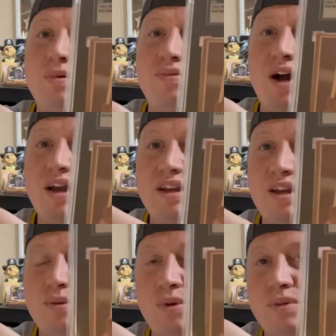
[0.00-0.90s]
if I had to
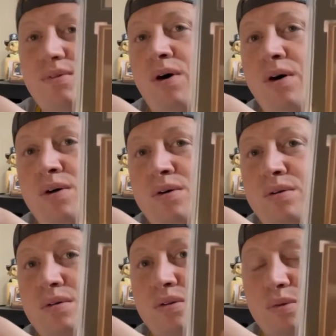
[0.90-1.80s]
get rid of
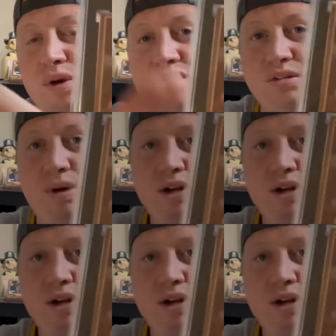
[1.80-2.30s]
all the rest of my